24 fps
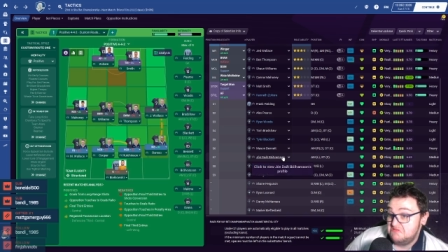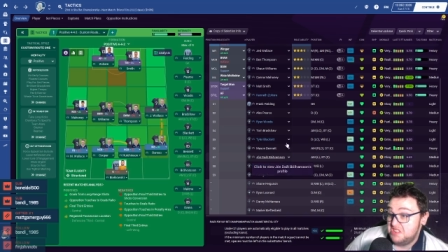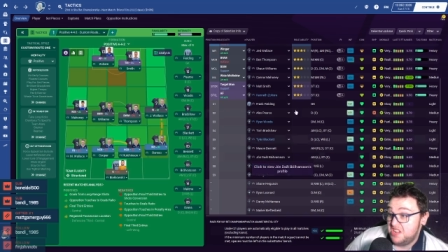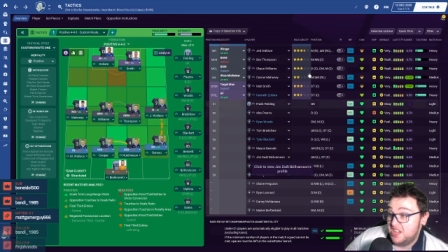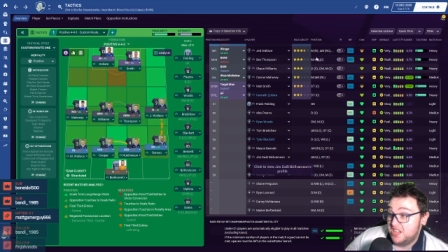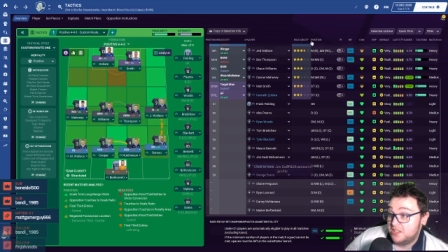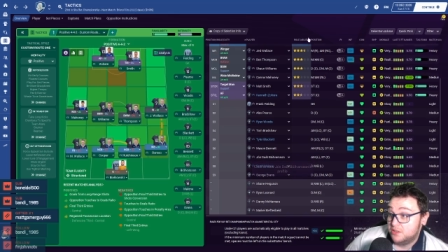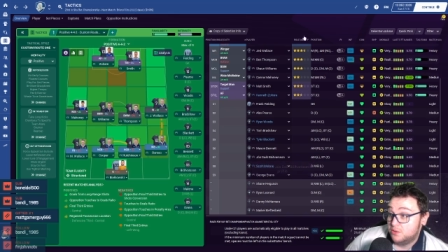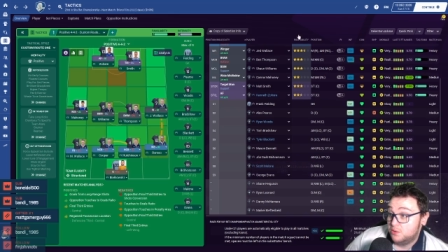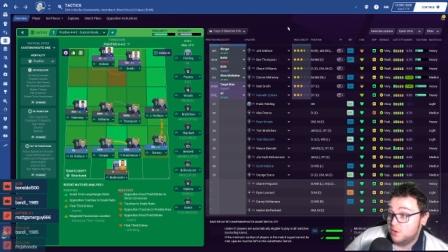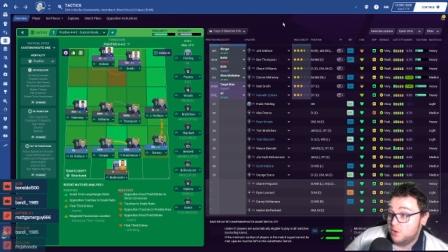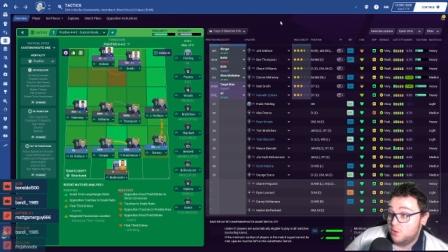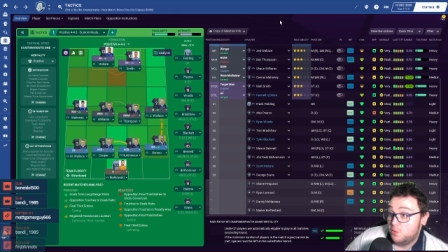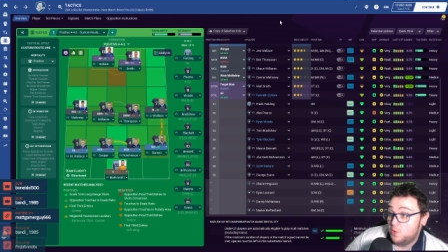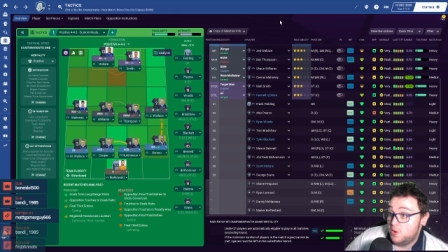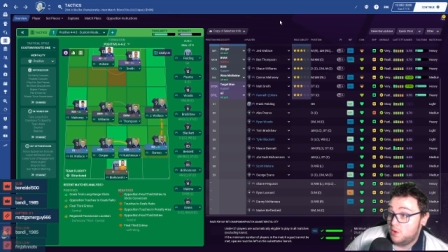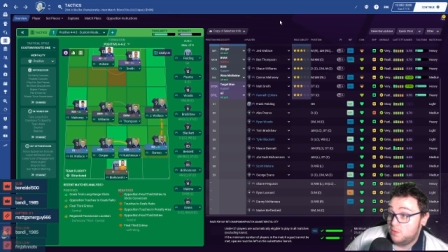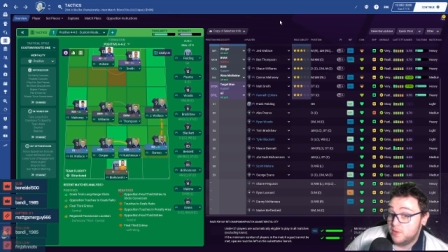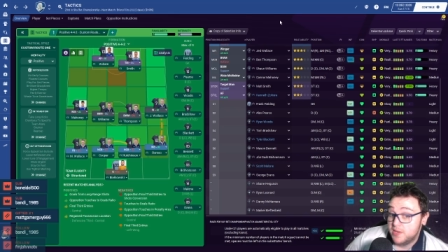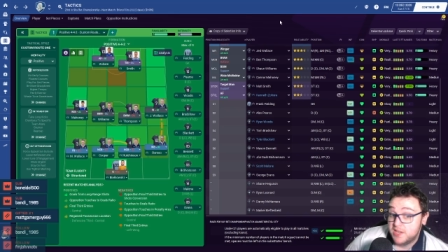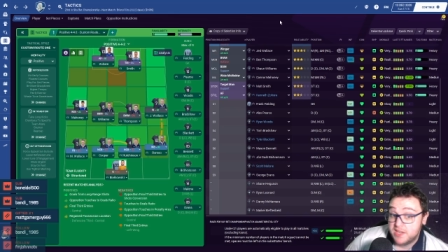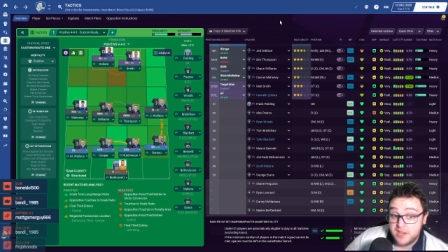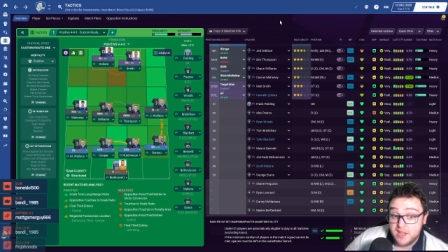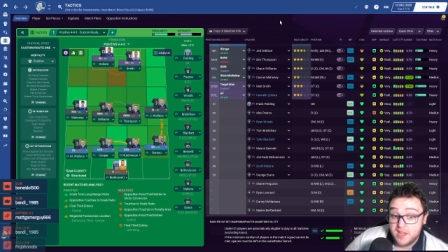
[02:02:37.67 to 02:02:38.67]
I don't know
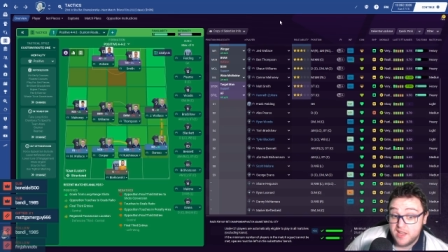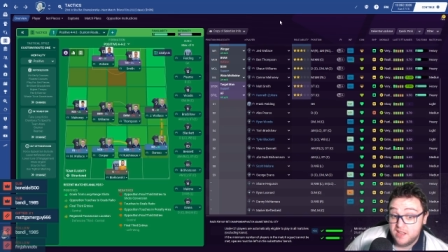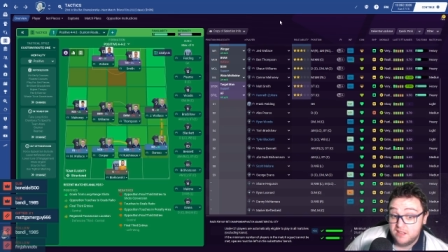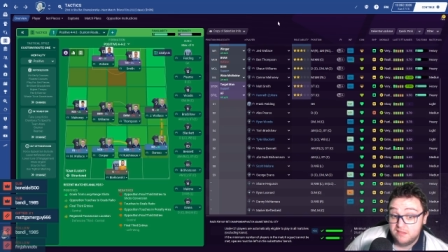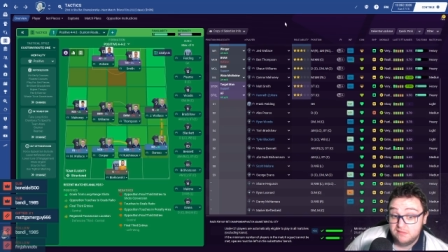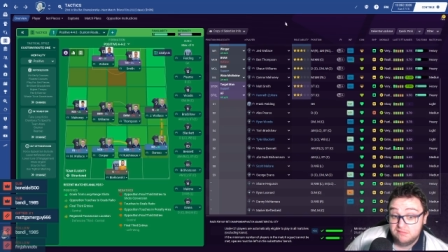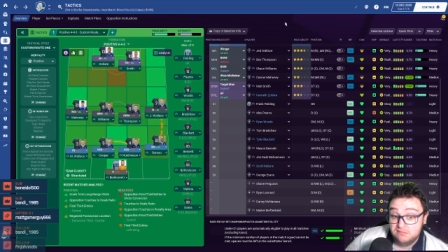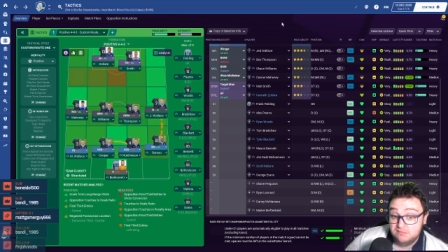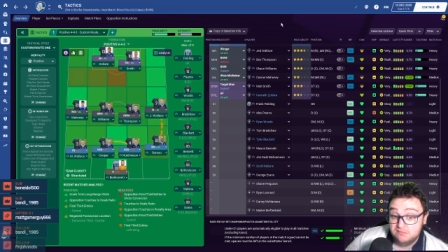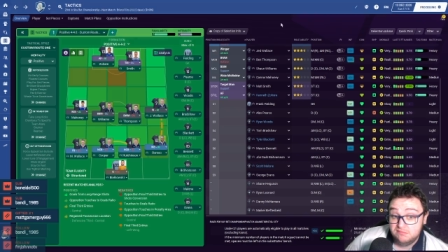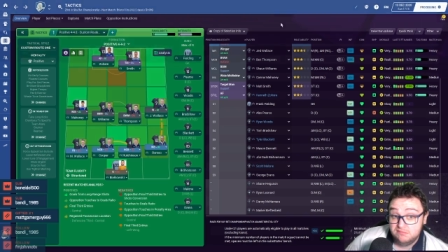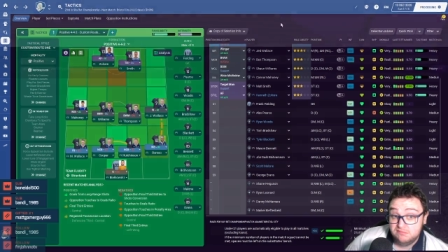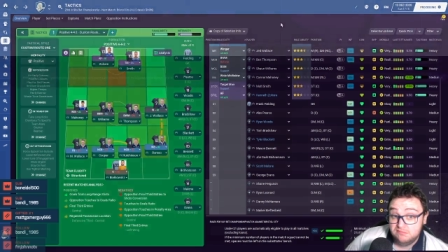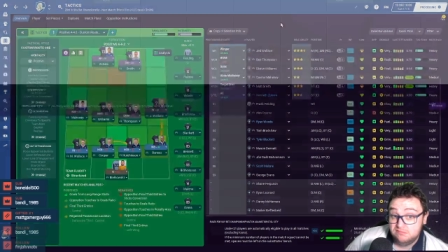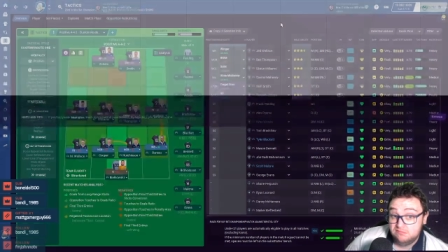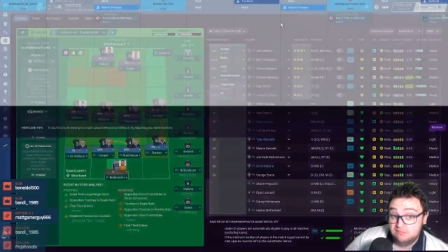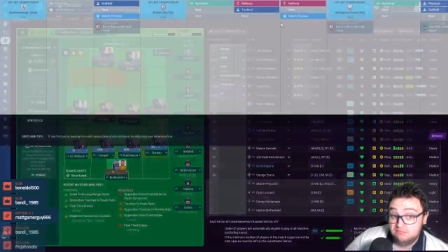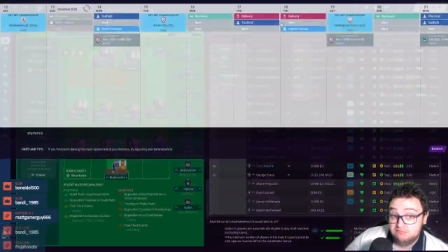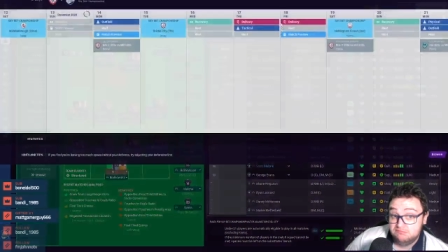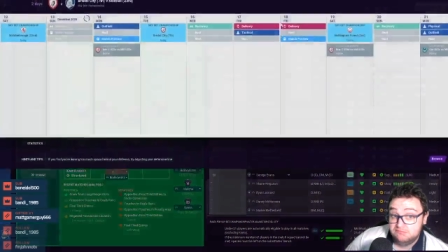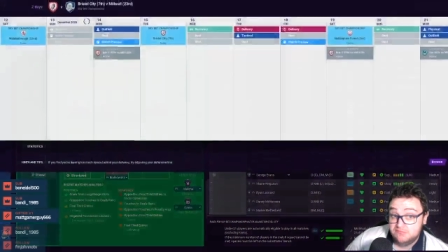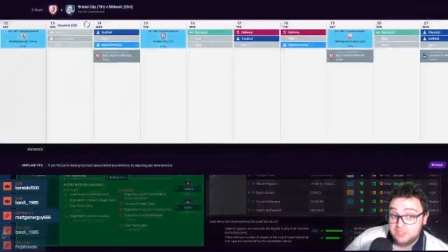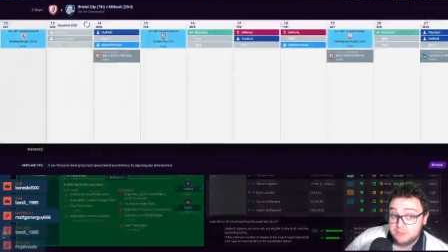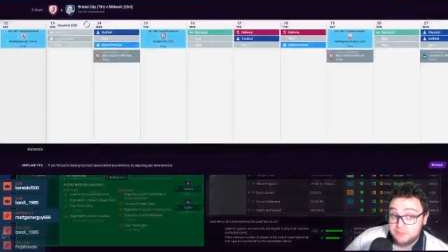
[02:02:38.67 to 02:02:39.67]
what we get,
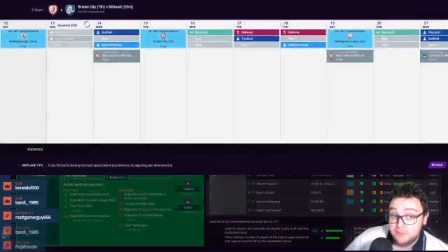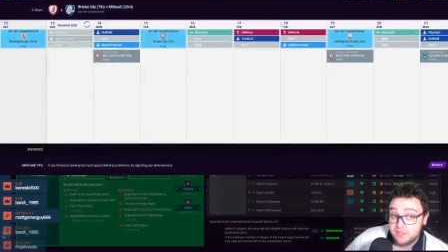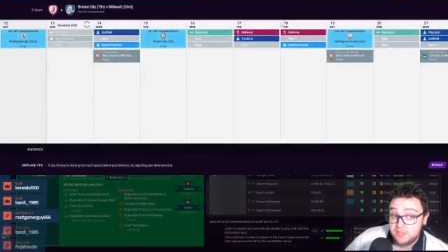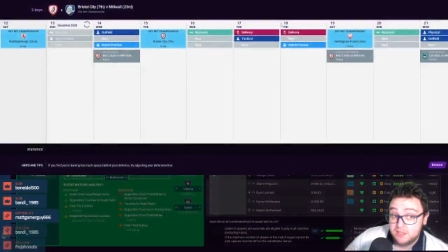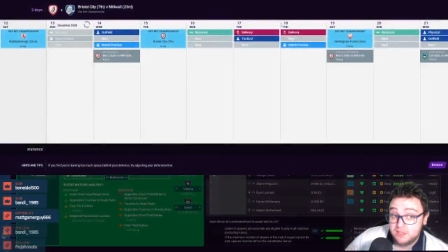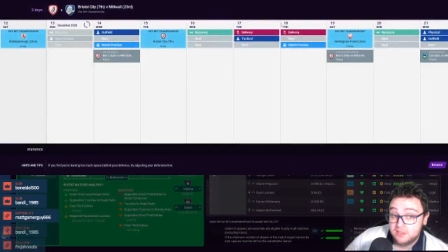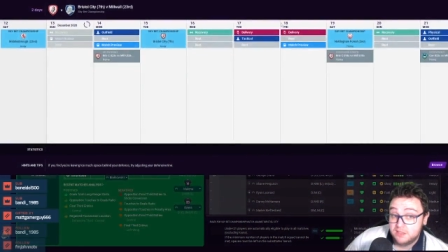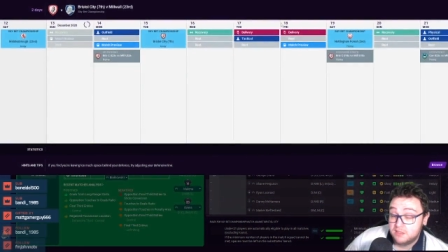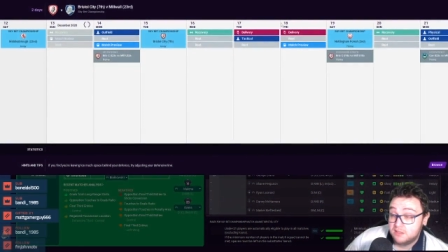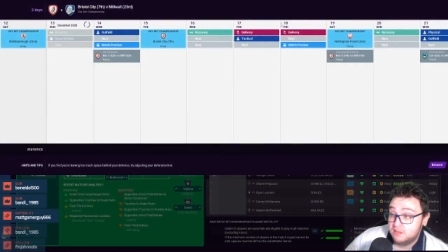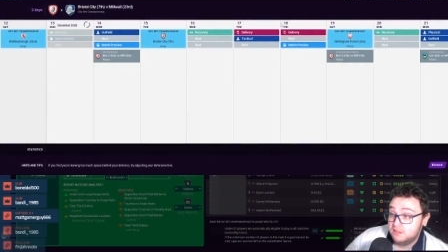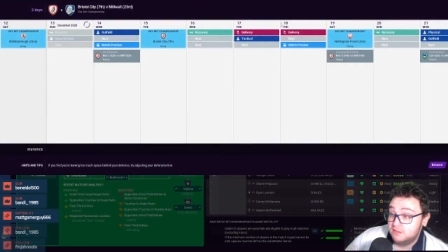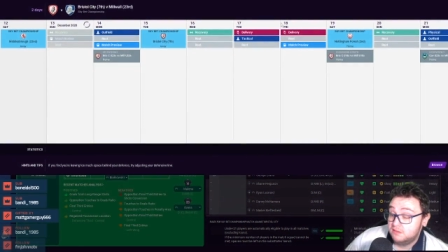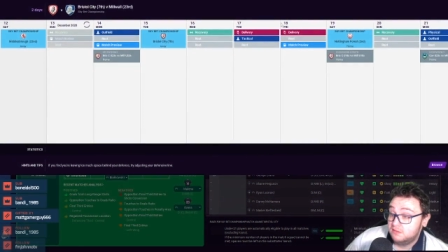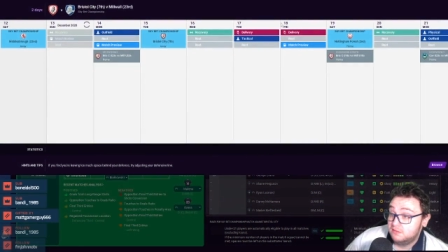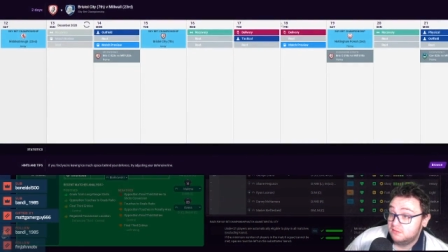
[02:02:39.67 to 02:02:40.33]
to be honest.